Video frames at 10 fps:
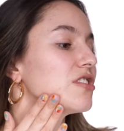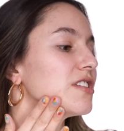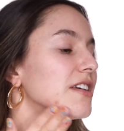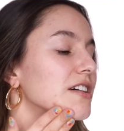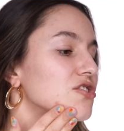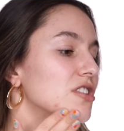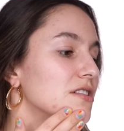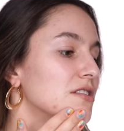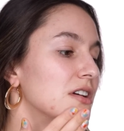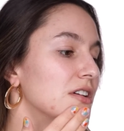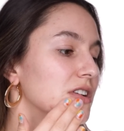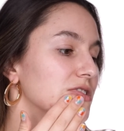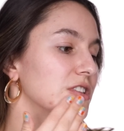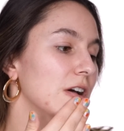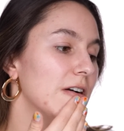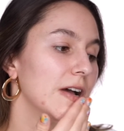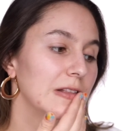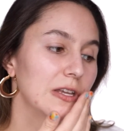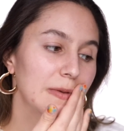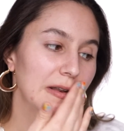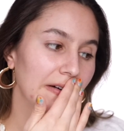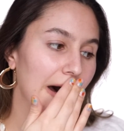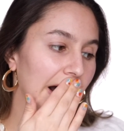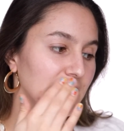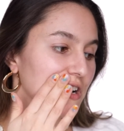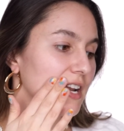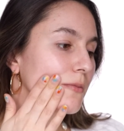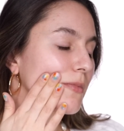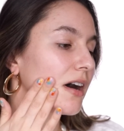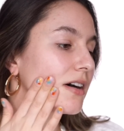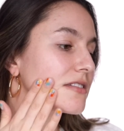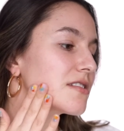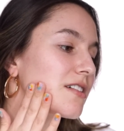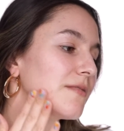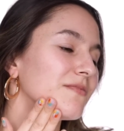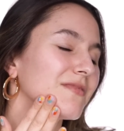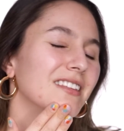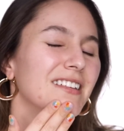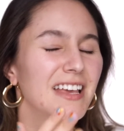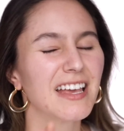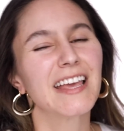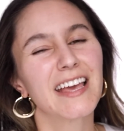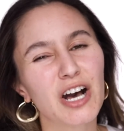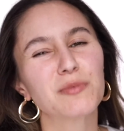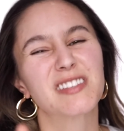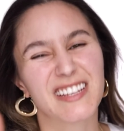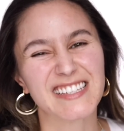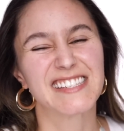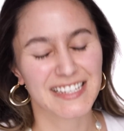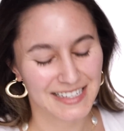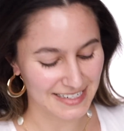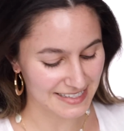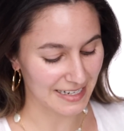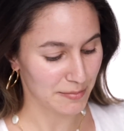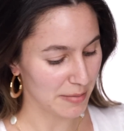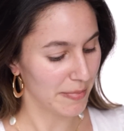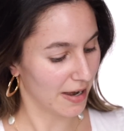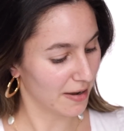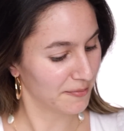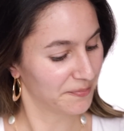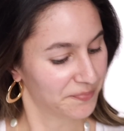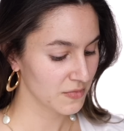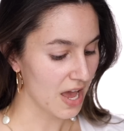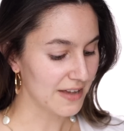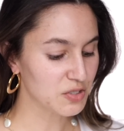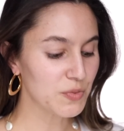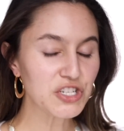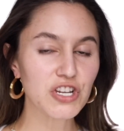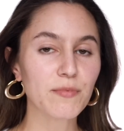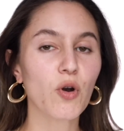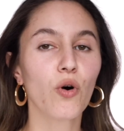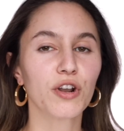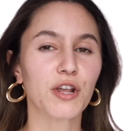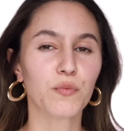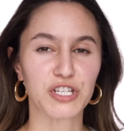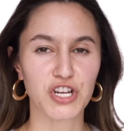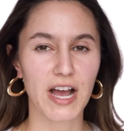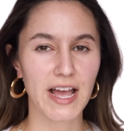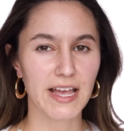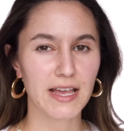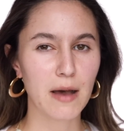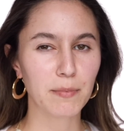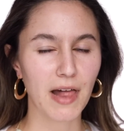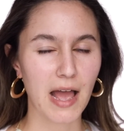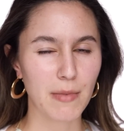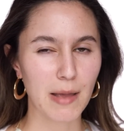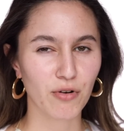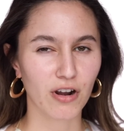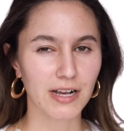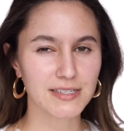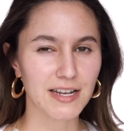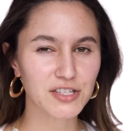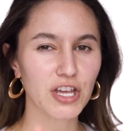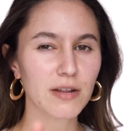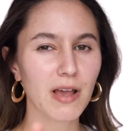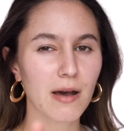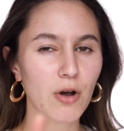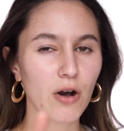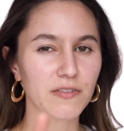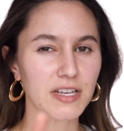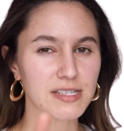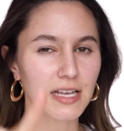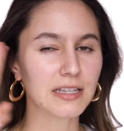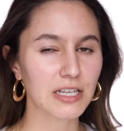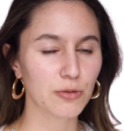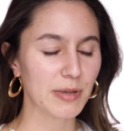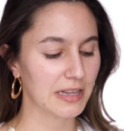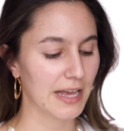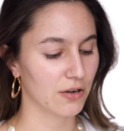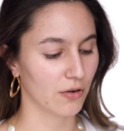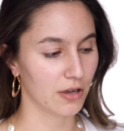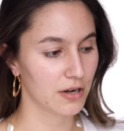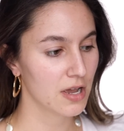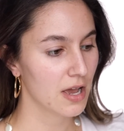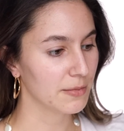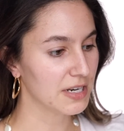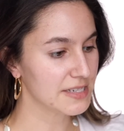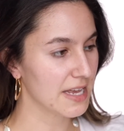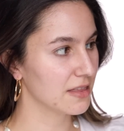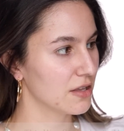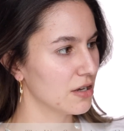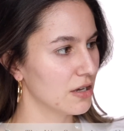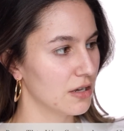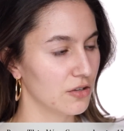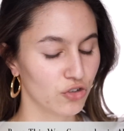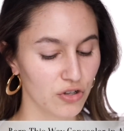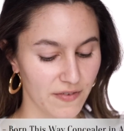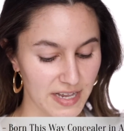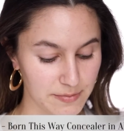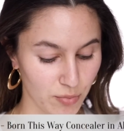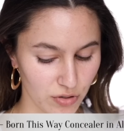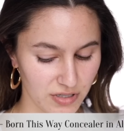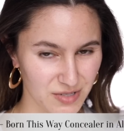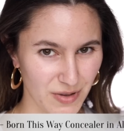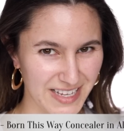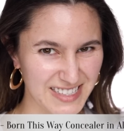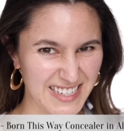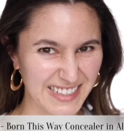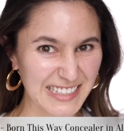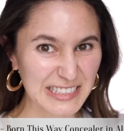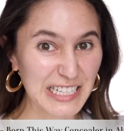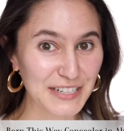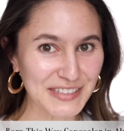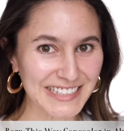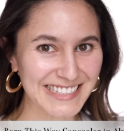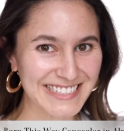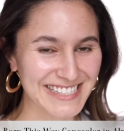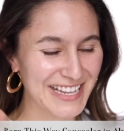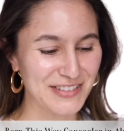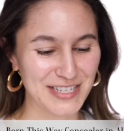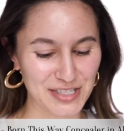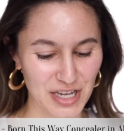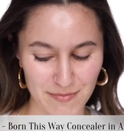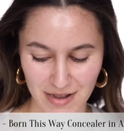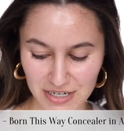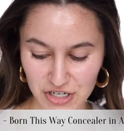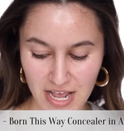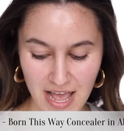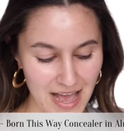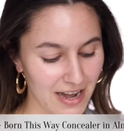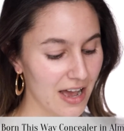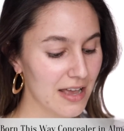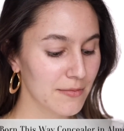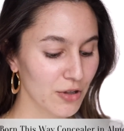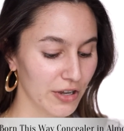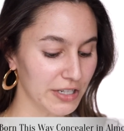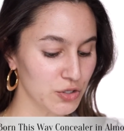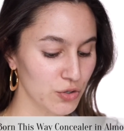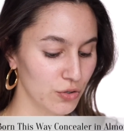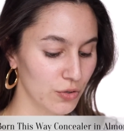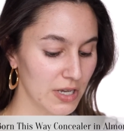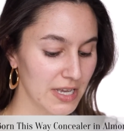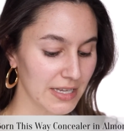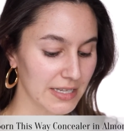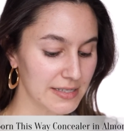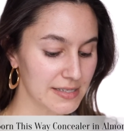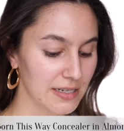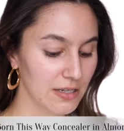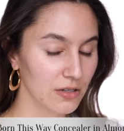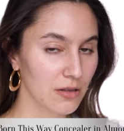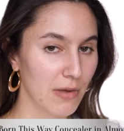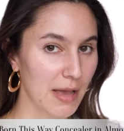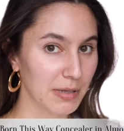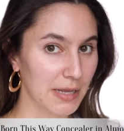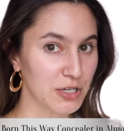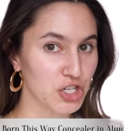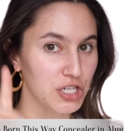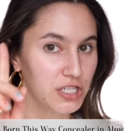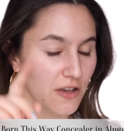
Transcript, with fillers: to the texture. So a little bit of a hydrating mask. It helps the concealer to sit a bit better. I've switched up the order in which I apply my products and it's going to become obvious a little bit later on. I'm going to take the Too Faced Born This Way concealer, loving this, loving this so much, and I am going to conceal my blemishes